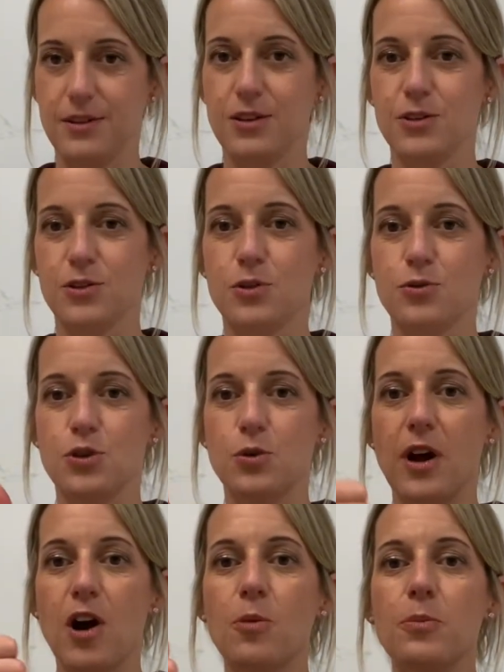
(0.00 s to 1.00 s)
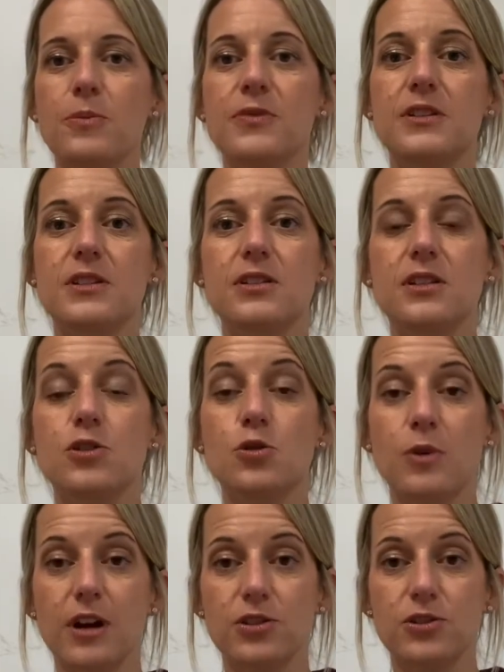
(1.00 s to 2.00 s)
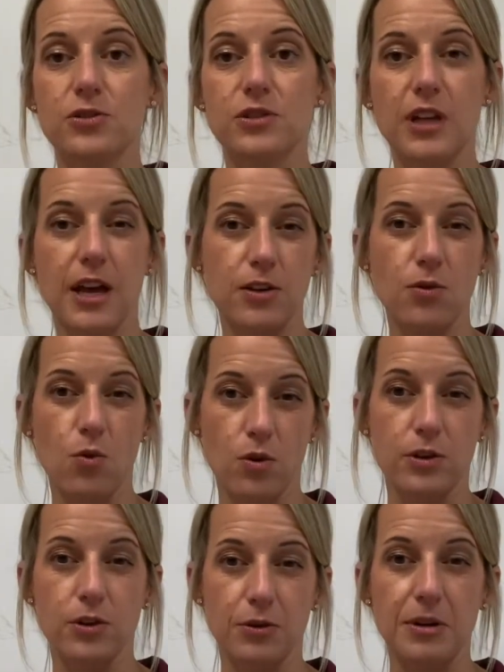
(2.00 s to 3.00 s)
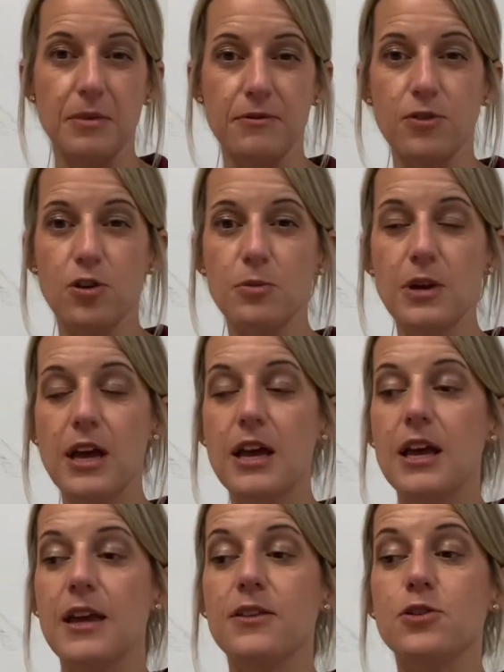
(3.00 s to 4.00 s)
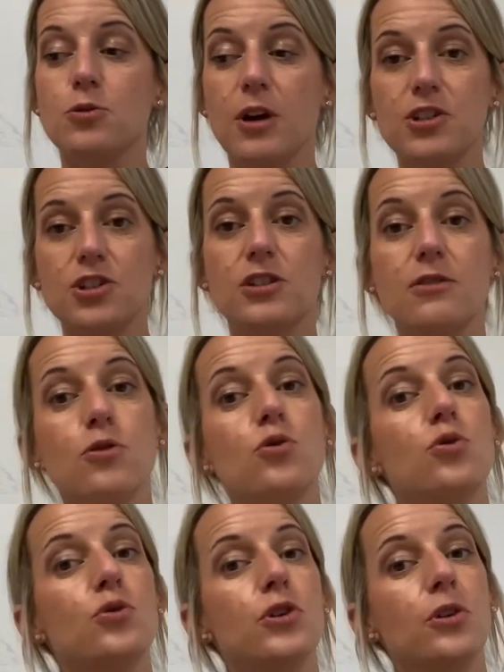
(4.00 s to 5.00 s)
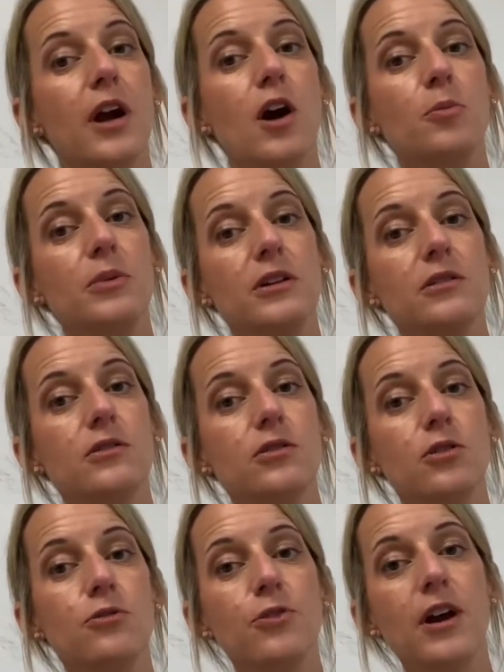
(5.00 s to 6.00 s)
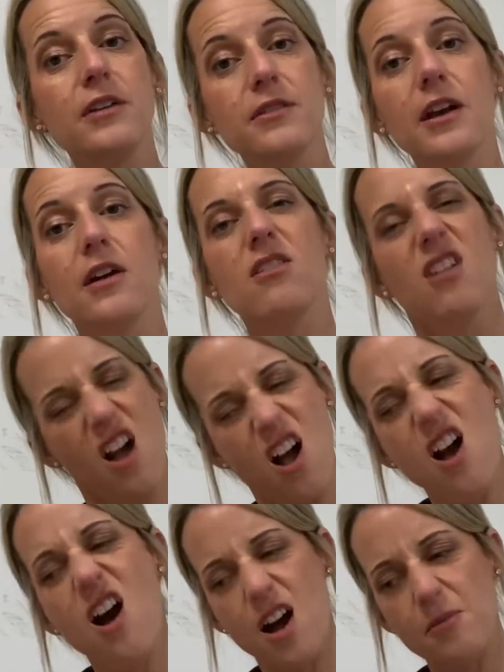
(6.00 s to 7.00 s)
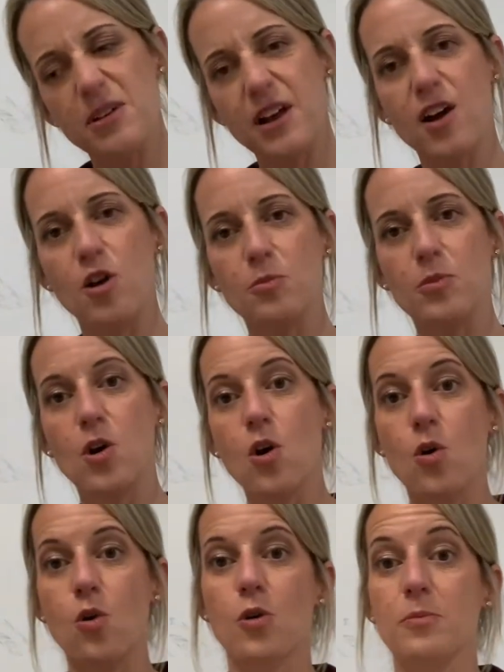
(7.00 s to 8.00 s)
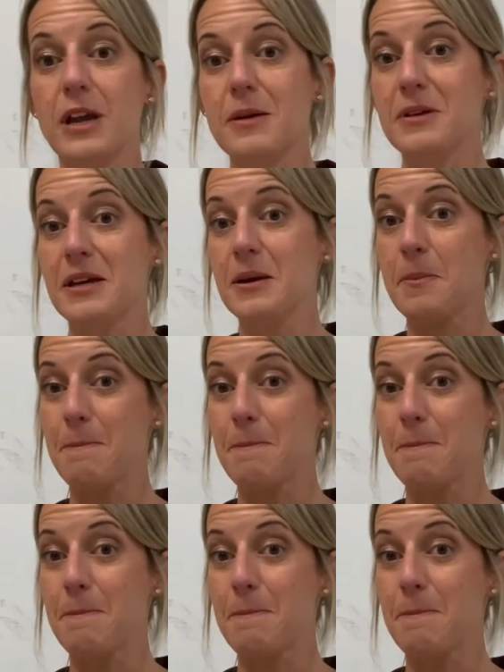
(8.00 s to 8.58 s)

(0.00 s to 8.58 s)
So to help, this is a directional sign or an agreement verb in the direction of who you're helping. Your friend there, I'm going to help. Or maybe